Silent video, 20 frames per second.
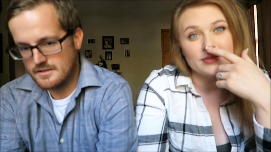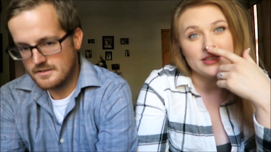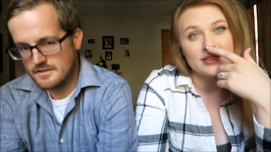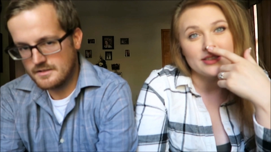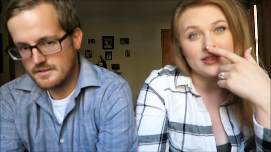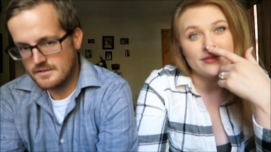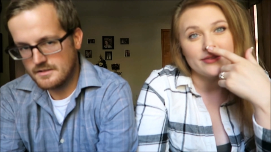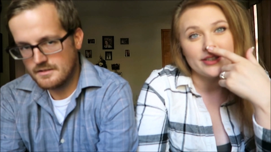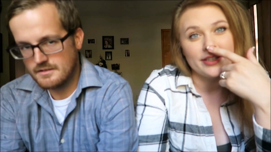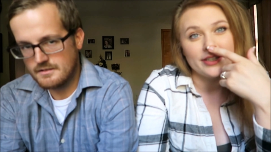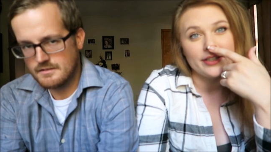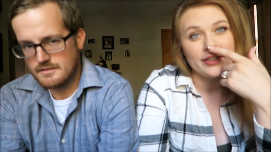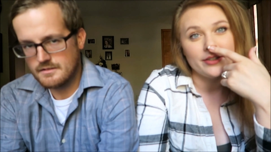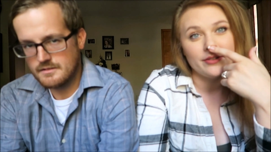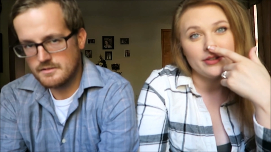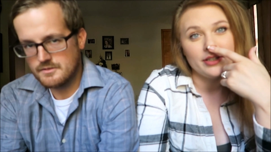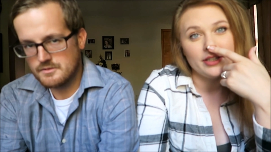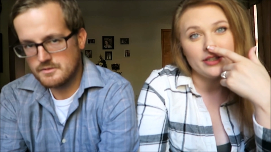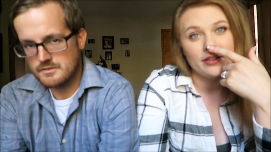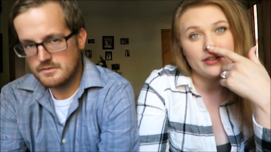Speaker 1: That's not very
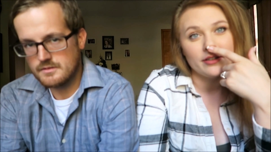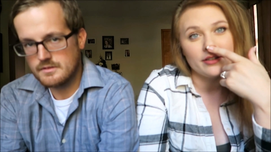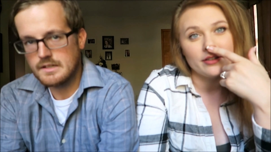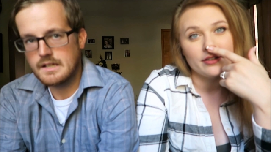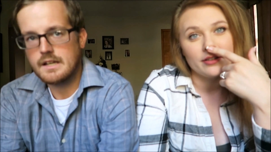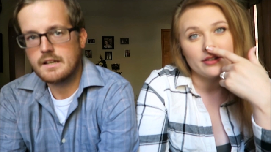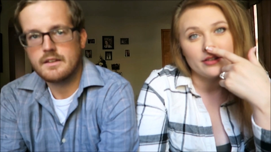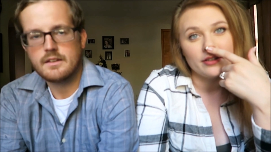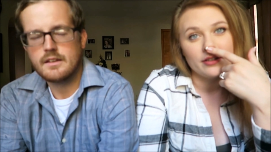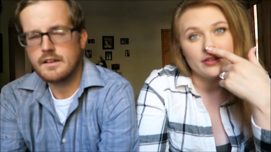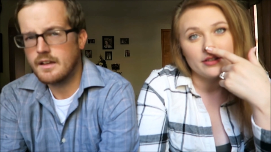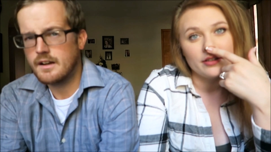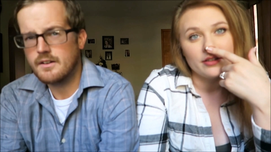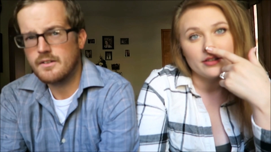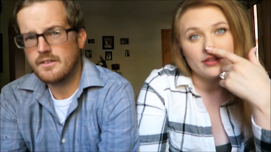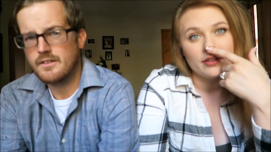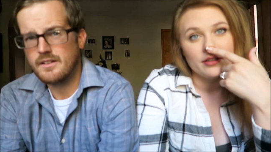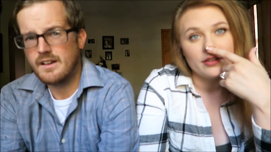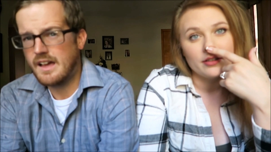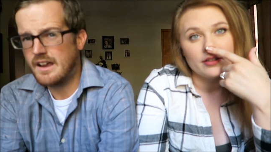unique.
Speaker 2: Yeah, I
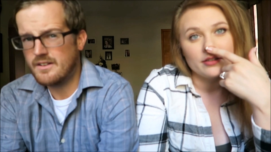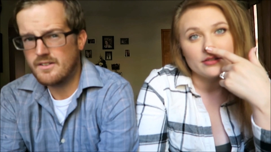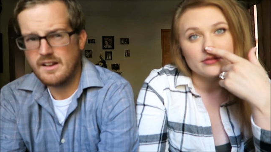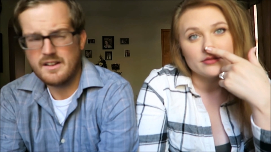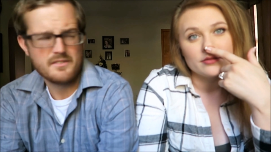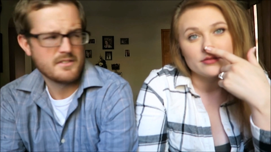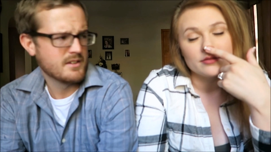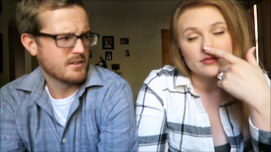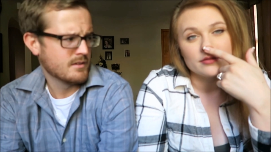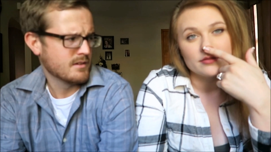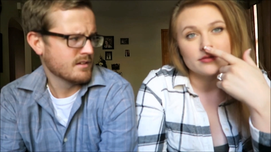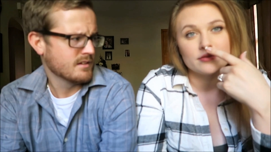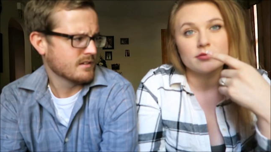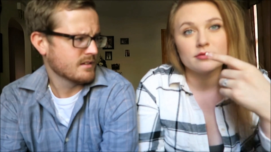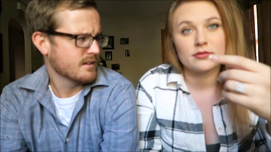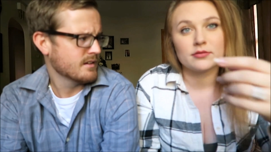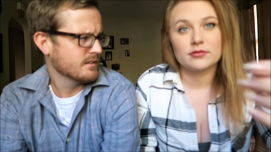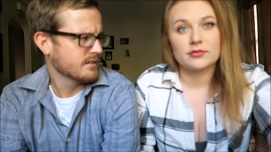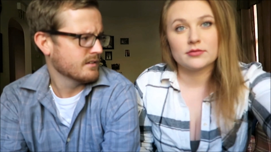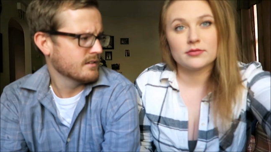don't. I don't have a unique
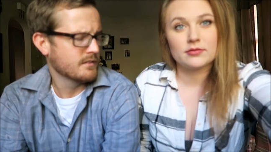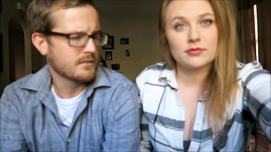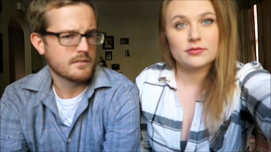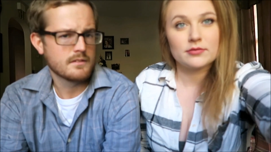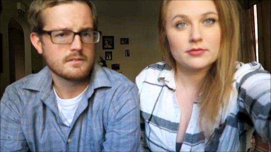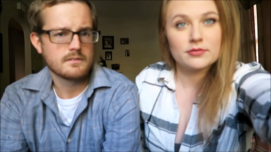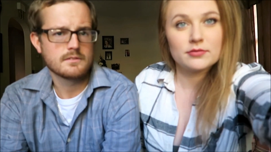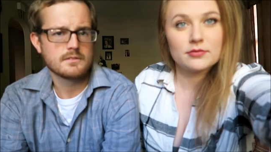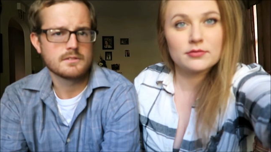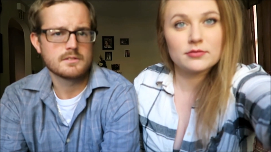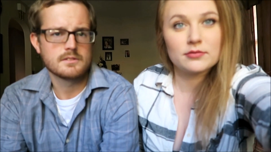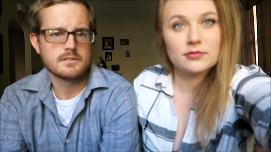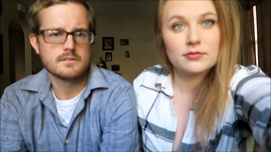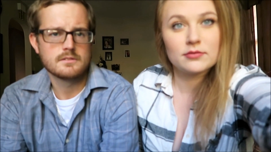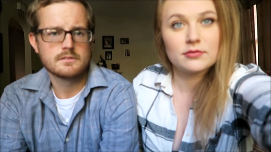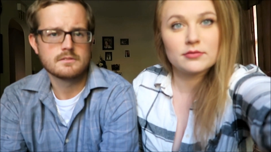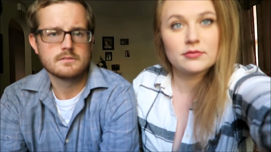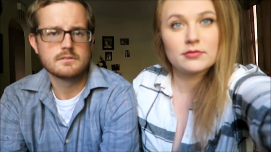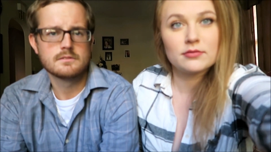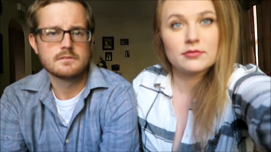talent, so